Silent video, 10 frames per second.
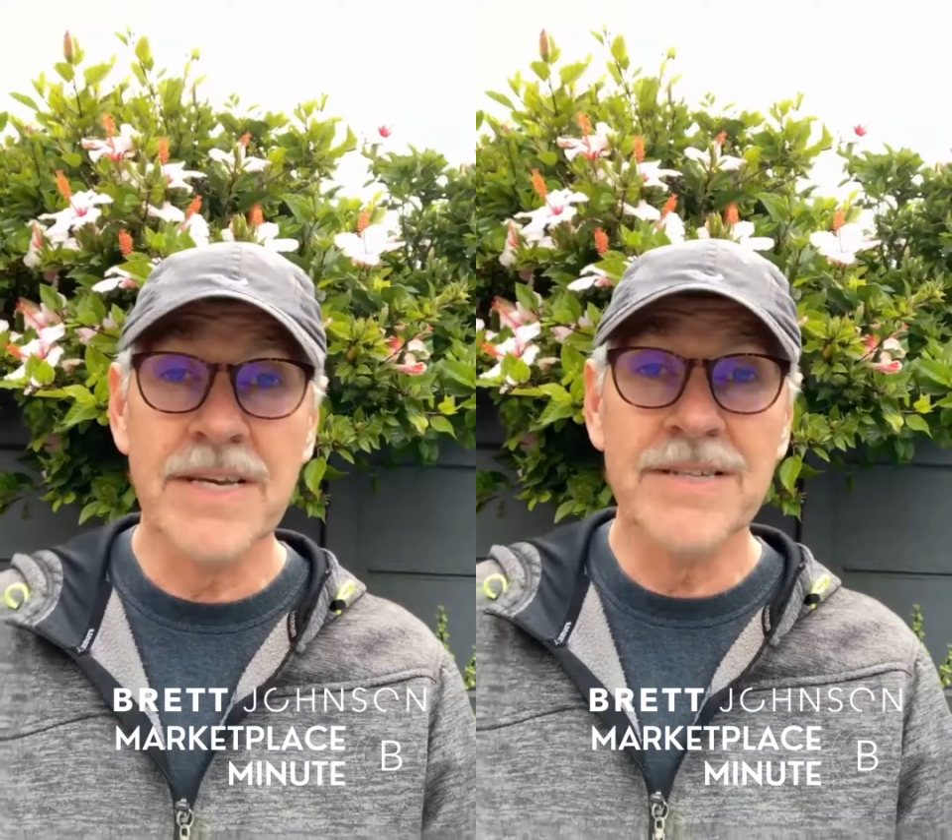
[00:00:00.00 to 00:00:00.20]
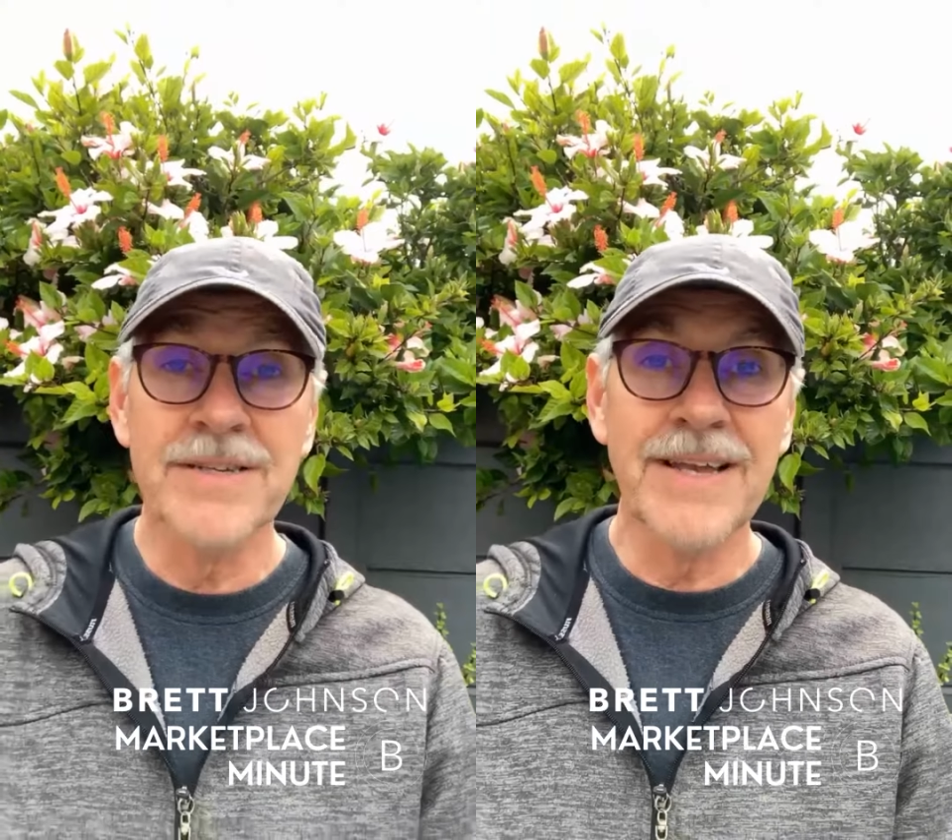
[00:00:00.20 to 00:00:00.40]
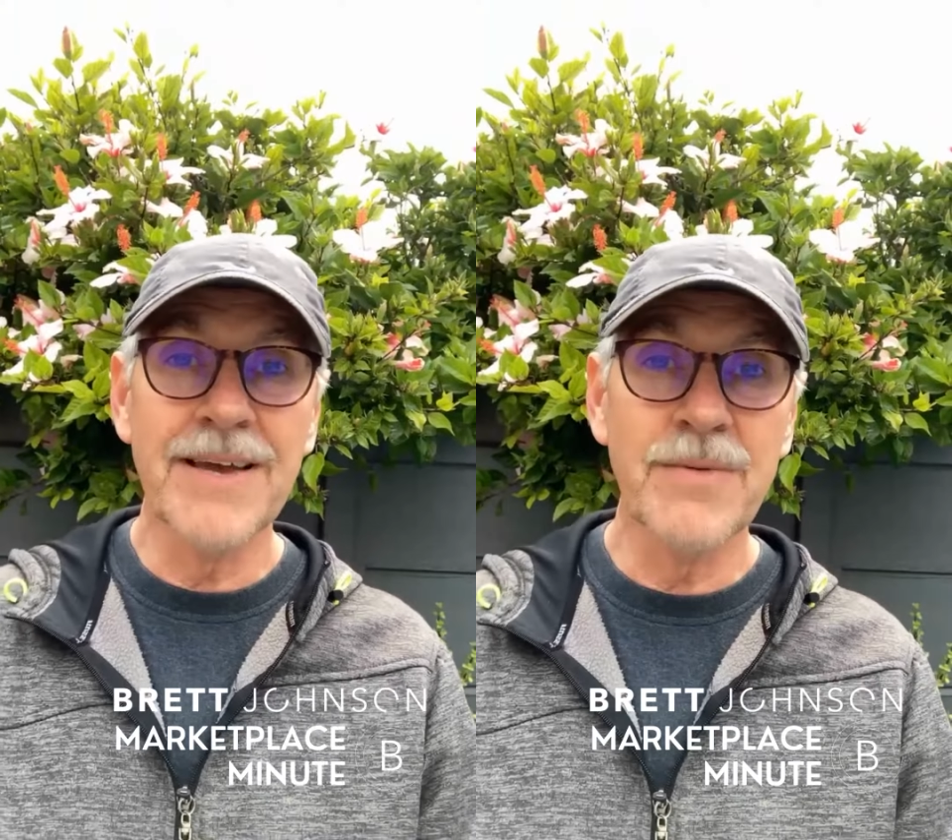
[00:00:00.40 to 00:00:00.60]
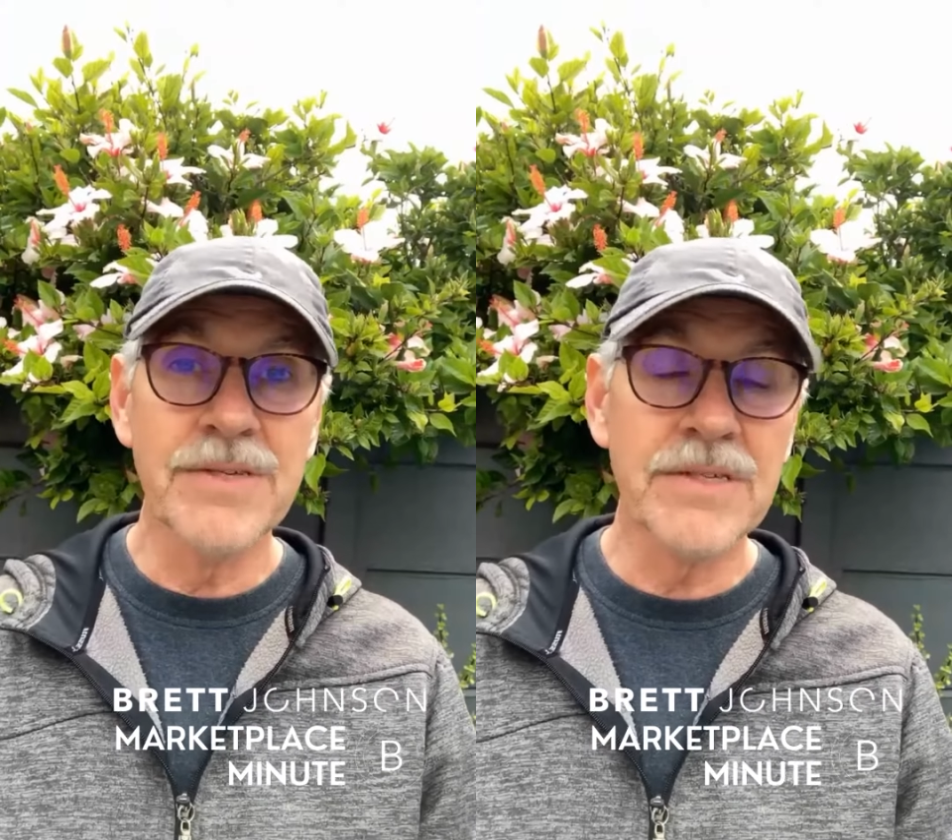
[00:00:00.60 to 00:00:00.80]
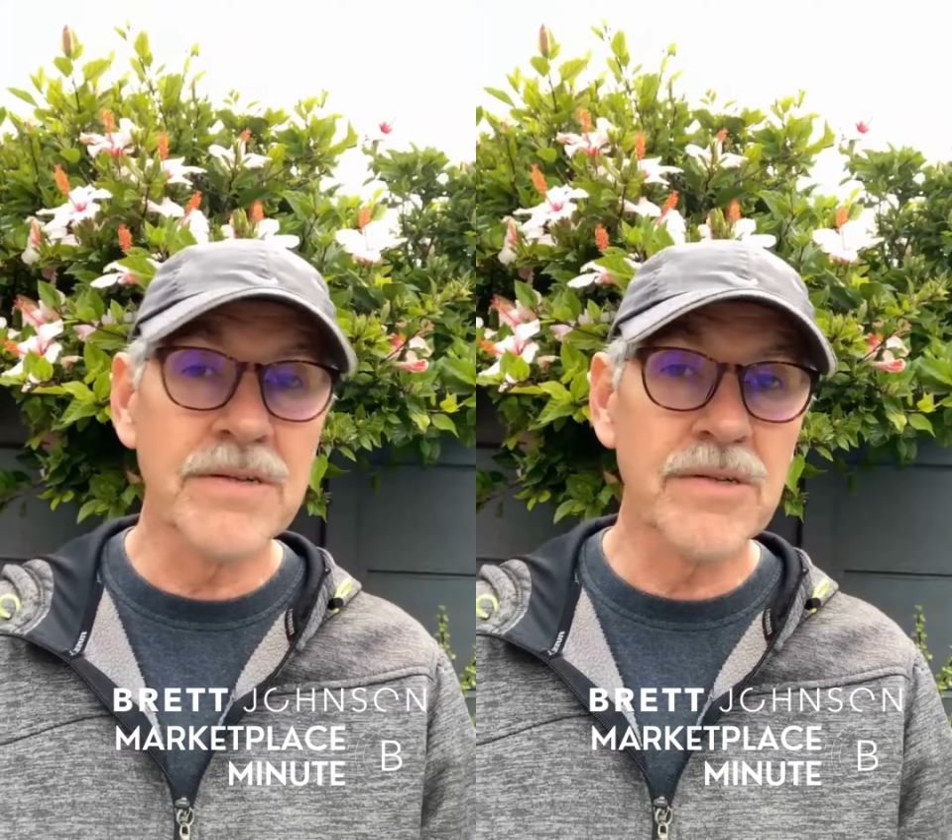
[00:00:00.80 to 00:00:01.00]
And today we
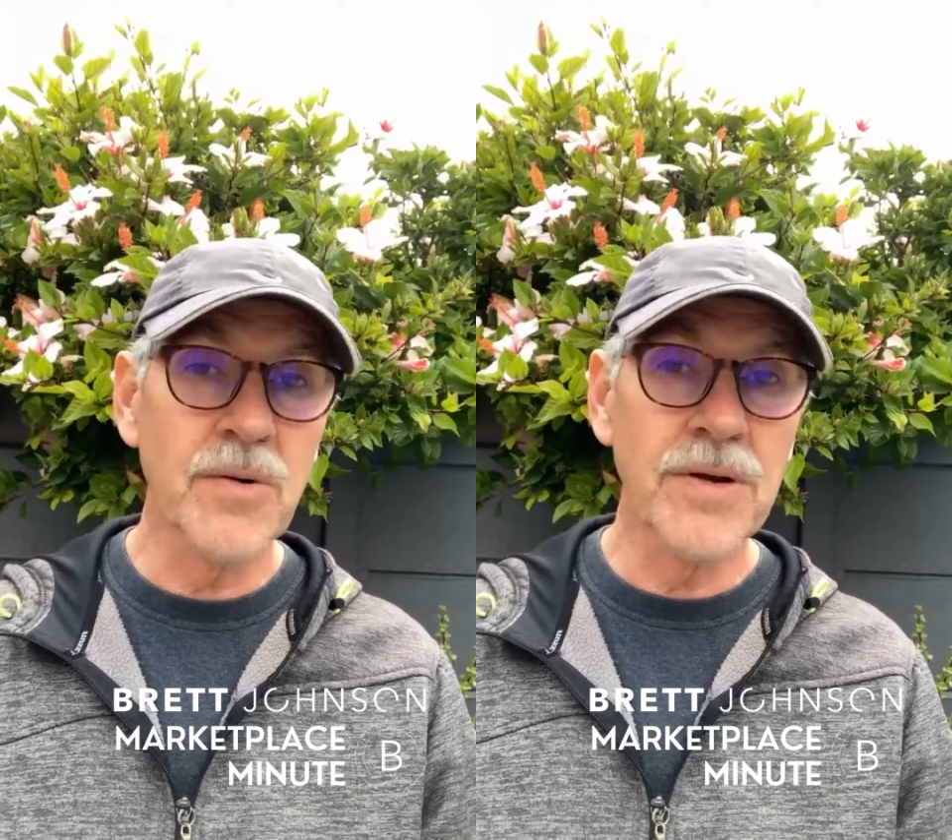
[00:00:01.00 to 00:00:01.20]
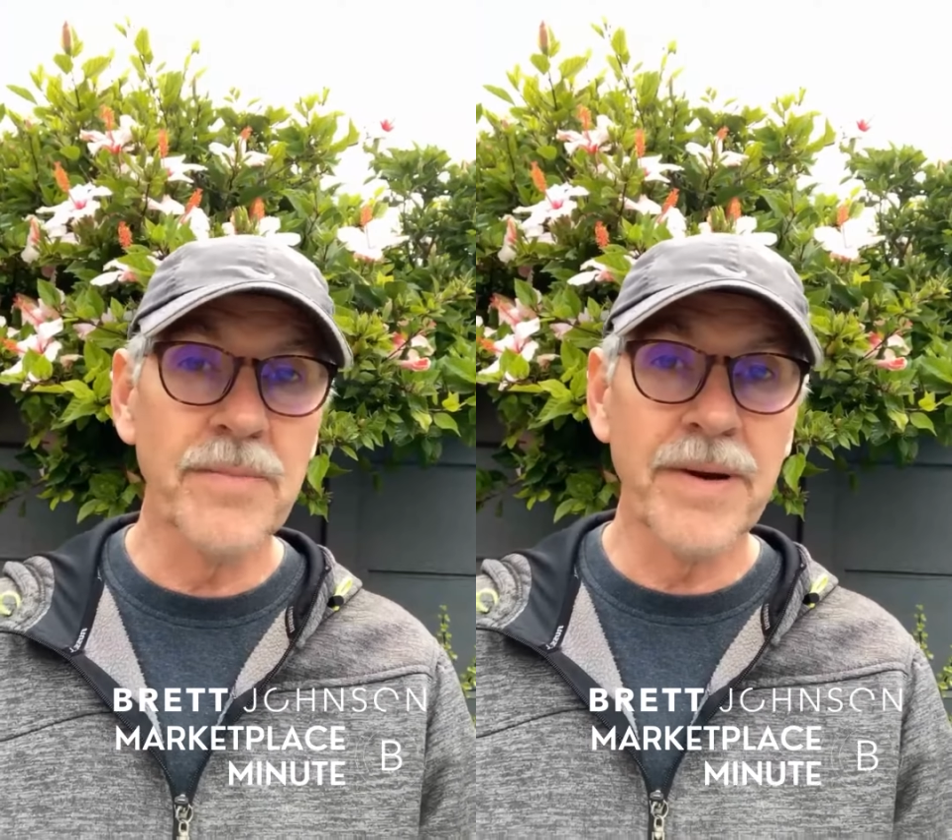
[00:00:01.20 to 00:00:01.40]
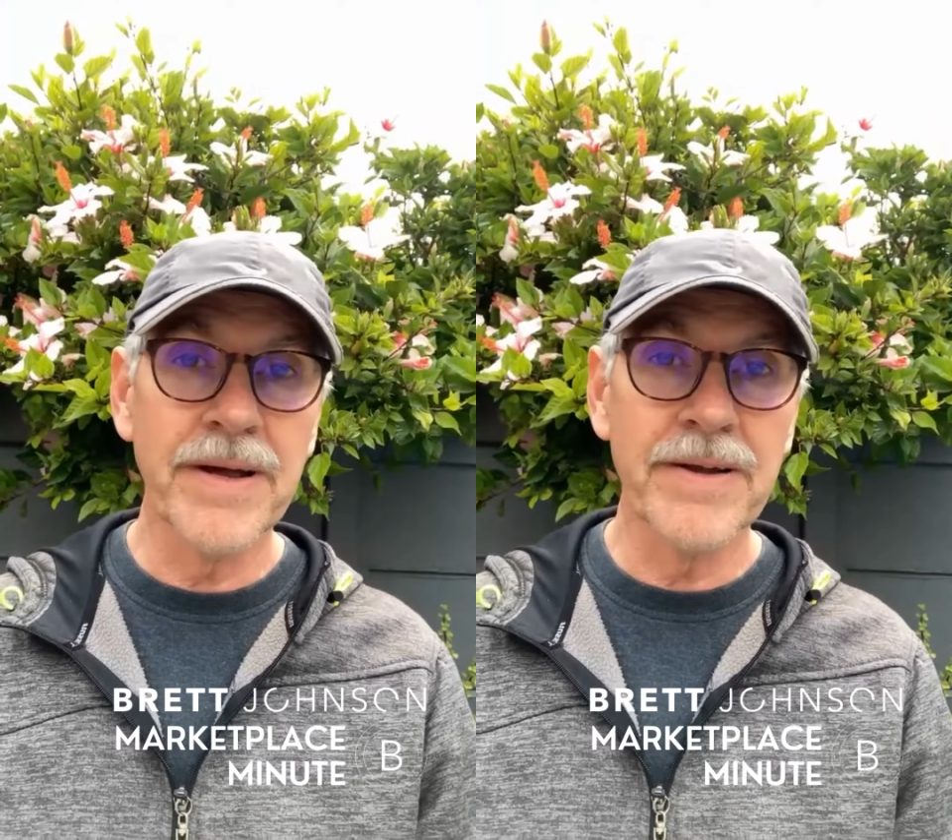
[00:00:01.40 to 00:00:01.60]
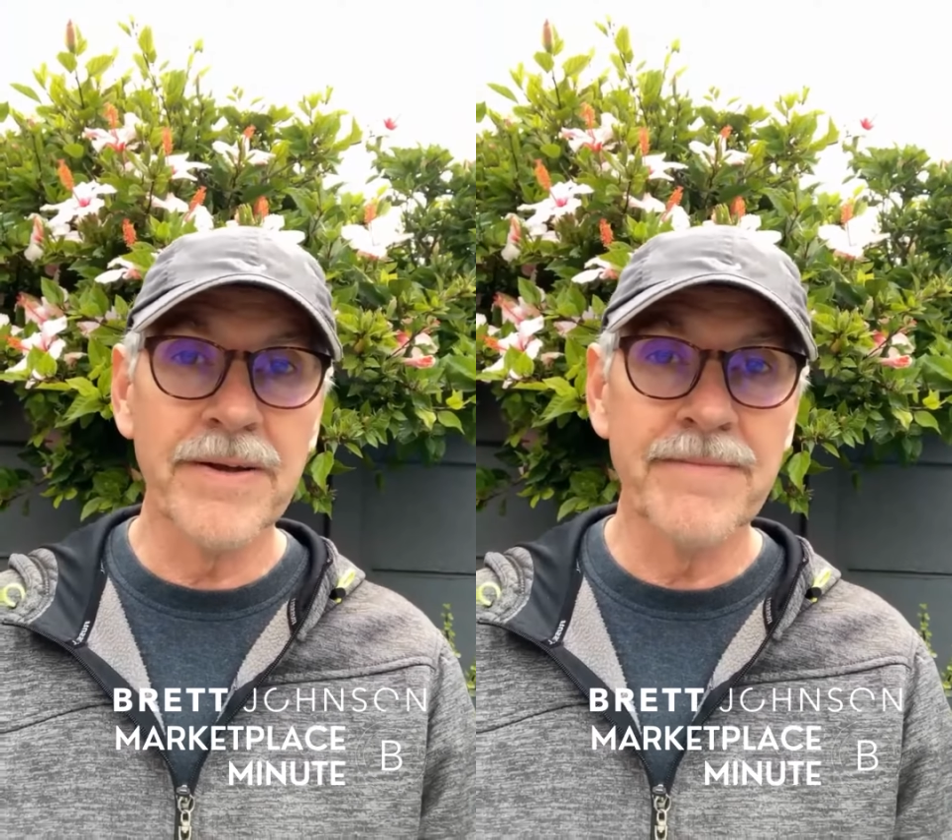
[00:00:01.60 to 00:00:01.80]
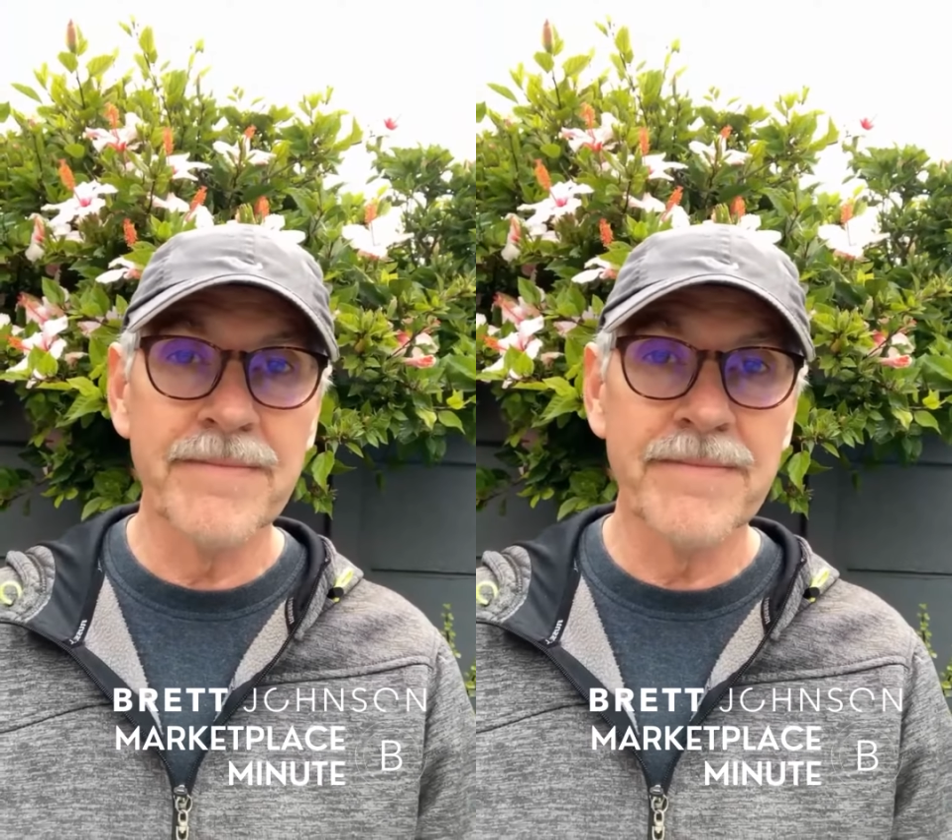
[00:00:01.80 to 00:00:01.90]
still talk about her.